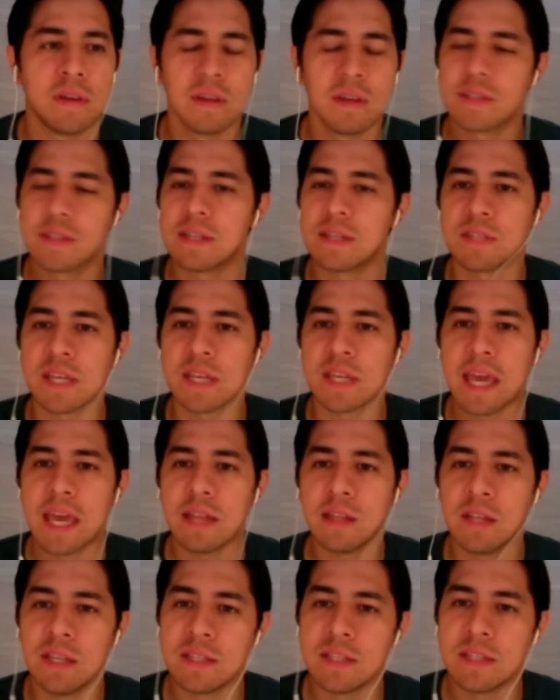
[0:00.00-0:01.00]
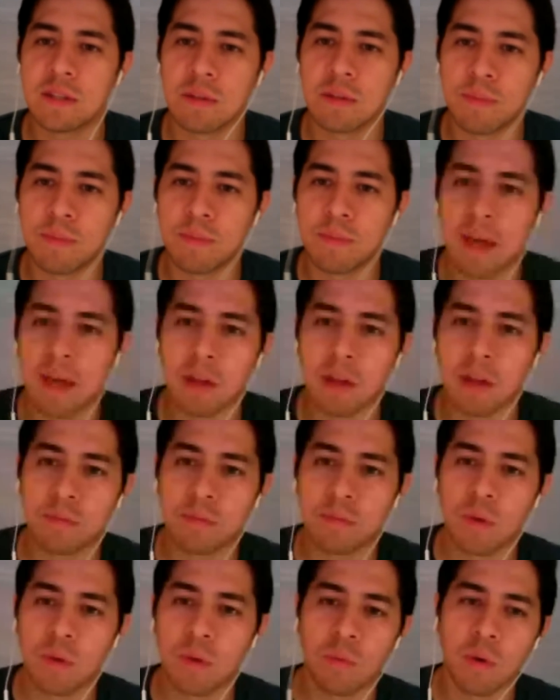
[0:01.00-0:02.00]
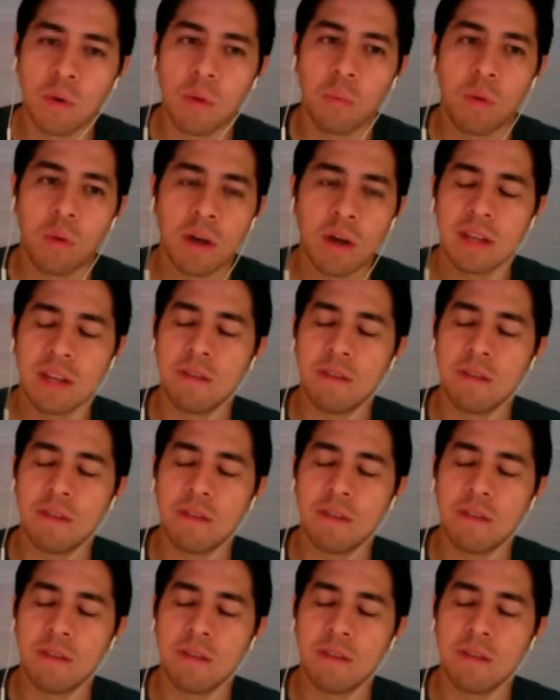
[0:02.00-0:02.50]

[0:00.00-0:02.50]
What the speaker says: Sounds like Caitlin needs a little bit of help. What